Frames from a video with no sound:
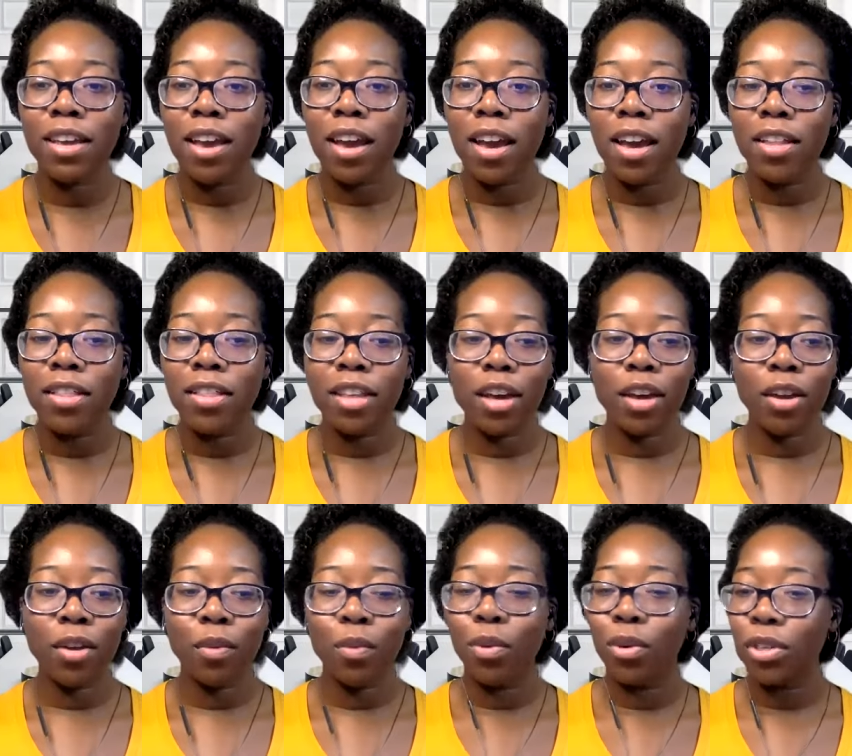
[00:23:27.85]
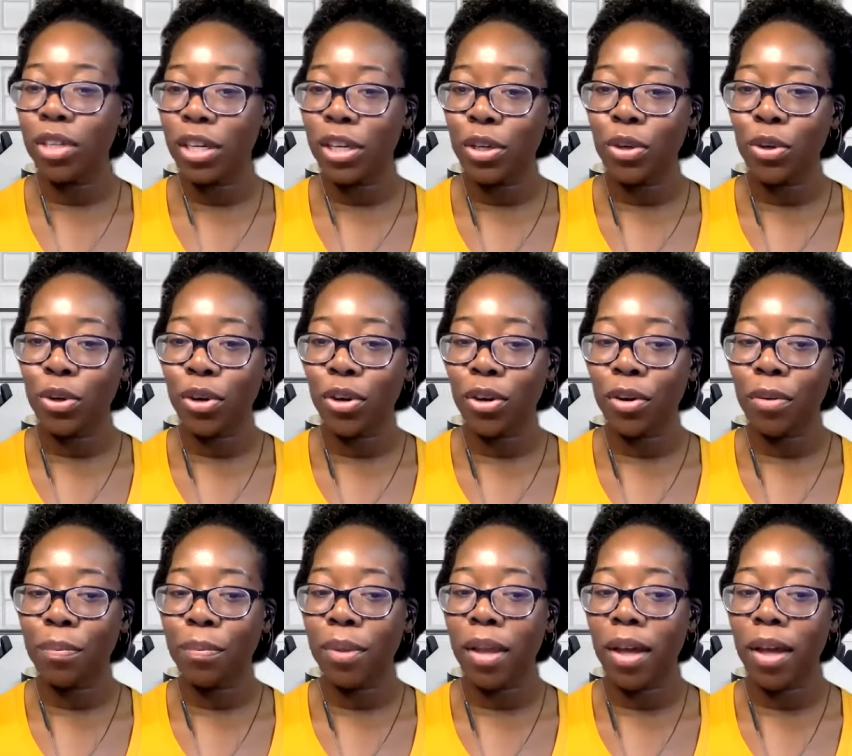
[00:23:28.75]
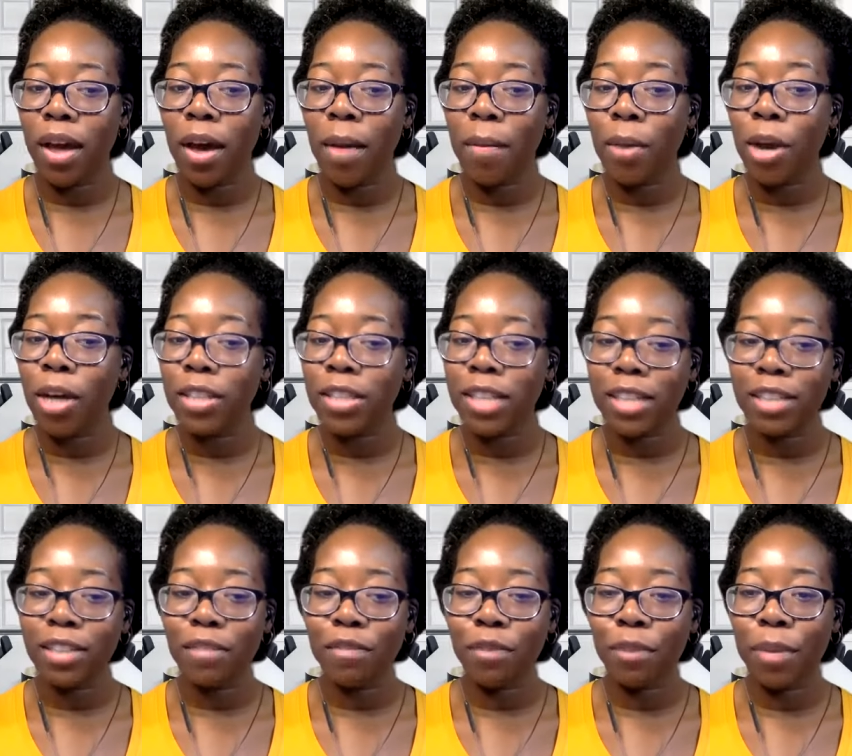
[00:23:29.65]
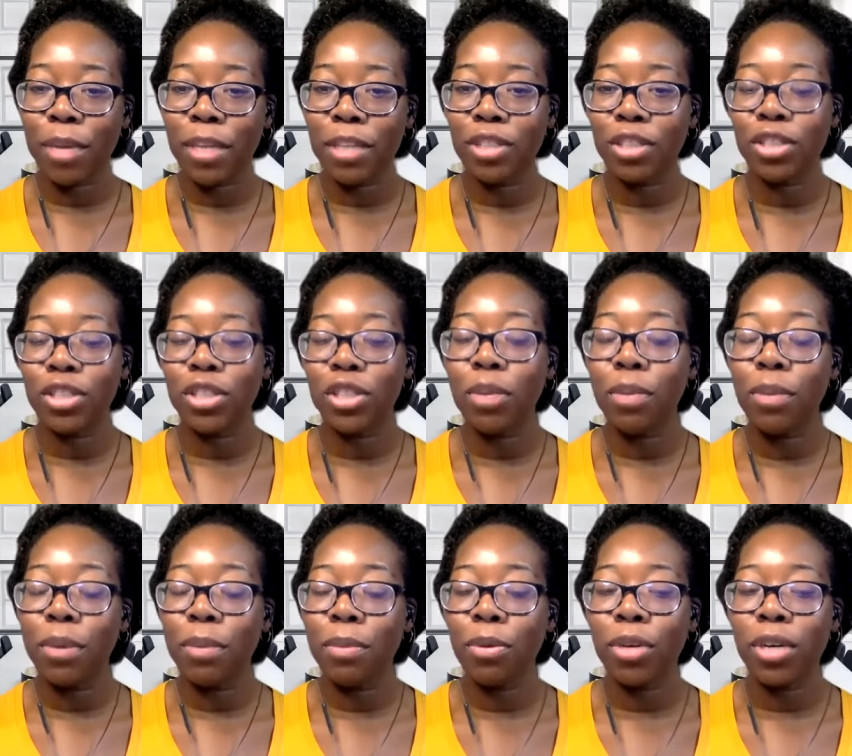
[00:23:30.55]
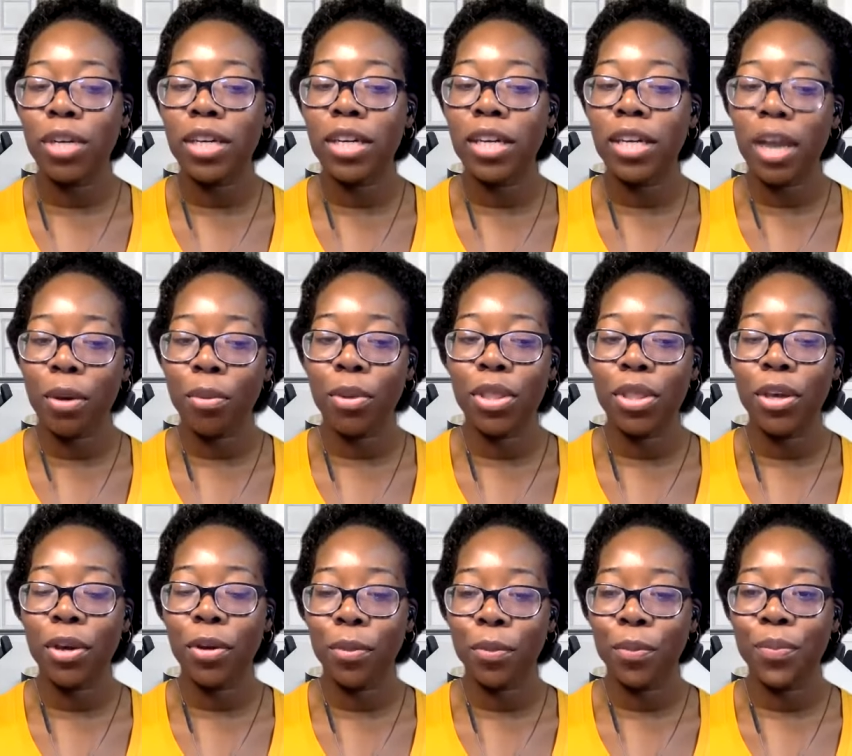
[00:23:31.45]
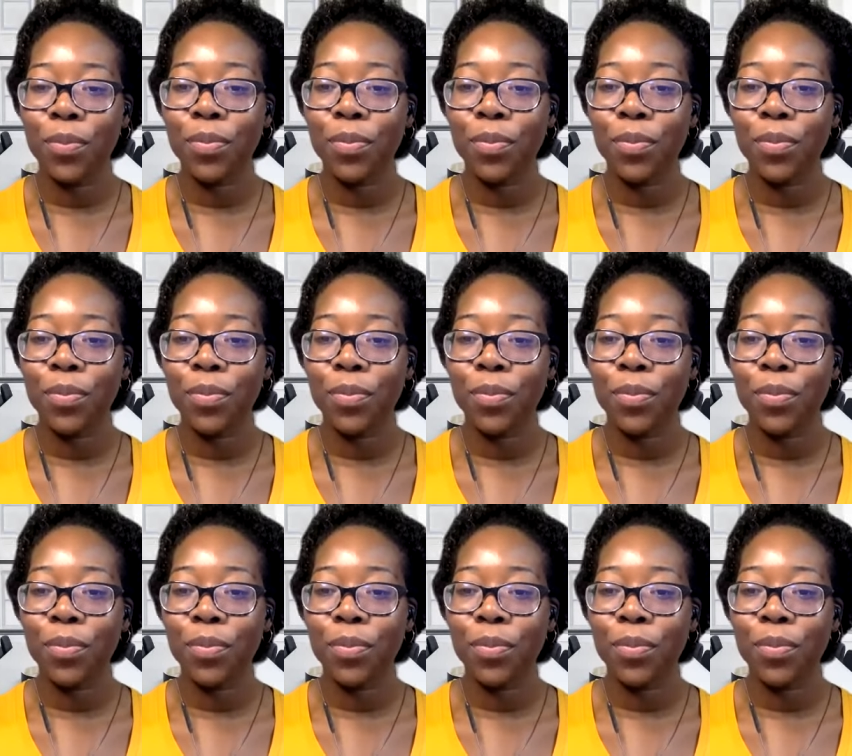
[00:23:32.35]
And then we'll get your um, contact information so people could connect with you